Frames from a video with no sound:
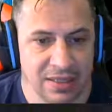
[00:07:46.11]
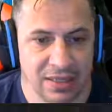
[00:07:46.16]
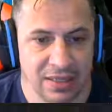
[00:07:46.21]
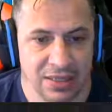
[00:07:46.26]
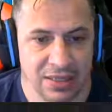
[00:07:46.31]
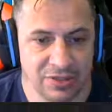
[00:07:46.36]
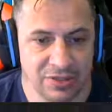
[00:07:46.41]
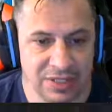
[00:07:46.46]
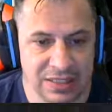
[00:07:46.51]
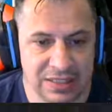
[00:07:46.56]

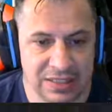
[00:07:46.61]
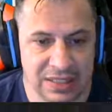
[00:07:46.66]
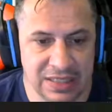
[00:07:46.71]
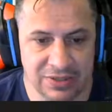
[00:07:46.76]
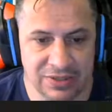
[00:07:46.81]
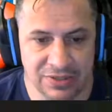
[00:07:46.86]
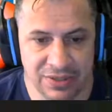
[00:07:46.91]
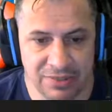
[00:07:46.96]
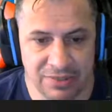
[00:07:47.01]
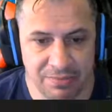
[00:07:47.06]
As you can see,
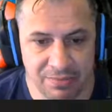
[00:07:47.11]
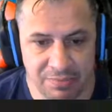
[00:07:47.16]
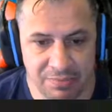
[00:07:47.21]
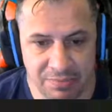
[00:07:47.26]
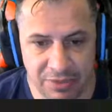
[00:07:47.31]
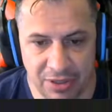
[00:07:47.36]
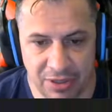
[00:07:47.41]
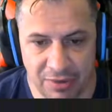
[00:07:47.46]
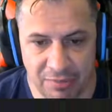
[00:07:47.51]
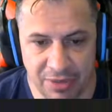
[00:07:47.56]
there's some
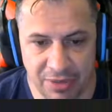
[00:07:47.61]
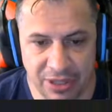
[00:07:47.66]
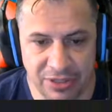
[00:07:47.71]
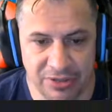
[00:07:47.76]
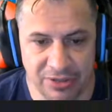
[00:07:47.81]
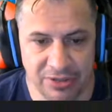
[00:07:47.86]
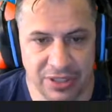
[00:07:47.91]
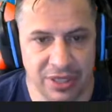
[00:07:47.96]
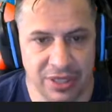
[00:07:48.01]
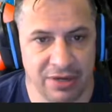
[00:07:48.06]

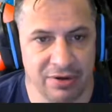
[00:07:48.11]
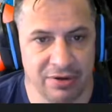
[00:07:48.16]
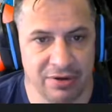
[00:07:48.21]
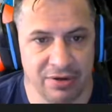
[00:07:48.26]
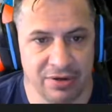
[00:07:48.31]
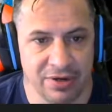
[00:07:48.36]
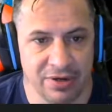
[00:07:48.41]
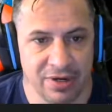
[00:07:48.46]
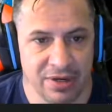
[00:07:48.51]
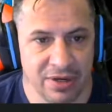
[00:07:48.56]
pictures
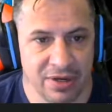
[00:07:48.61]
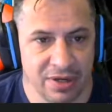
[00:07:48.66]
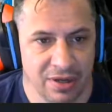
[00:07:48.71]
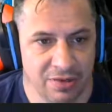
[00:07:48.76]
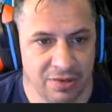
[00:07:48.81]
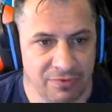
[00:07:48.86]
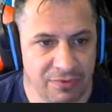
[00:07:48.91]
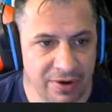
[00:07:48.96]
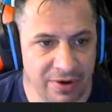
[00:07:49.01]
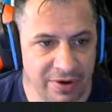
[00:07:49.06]
here
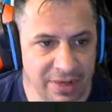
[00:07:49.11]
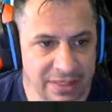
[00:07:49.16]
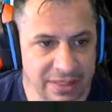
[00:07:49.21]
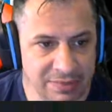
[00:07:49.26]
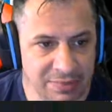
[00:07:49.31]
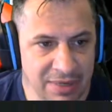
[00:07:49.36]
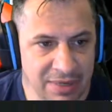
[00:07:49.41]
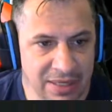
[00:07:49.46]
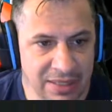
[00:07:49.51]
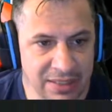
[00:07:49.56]
of various
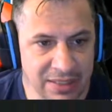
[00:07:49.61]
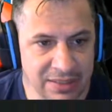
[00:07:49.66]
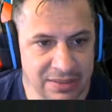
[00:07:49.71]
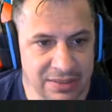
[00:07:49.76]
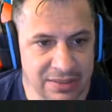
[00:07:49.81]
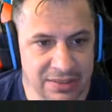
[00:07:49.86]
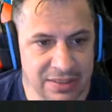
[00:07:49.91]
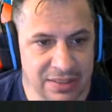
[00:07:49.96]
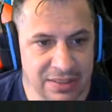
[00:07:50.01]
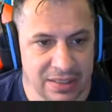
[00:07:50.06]

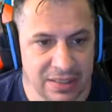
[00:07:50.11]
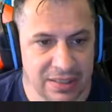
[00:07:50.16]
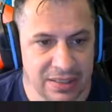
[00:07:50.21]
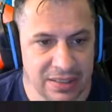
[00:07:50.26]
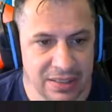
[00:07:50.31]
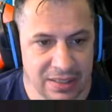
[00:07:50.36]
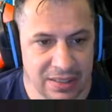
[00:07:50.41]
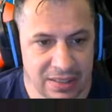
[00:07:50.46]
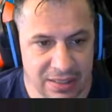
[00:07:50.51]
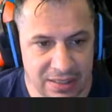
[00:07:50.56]
minis,
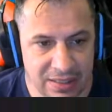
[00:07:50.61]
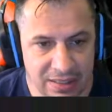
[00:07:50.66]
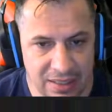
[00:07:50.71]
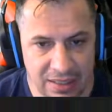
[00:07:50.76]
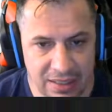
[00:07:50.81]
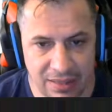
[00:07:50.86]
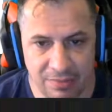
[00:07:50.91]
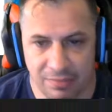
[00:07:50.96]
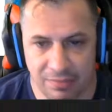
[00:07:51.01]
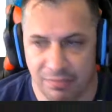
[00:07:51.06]

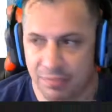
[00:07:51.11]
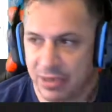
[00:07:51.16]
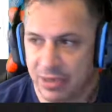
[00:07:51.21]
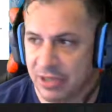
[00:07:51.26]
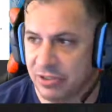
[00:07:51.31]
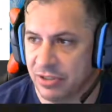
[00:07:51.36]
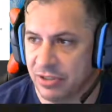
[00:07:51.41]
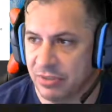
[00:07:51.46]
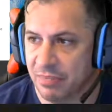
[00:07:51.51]
pictures of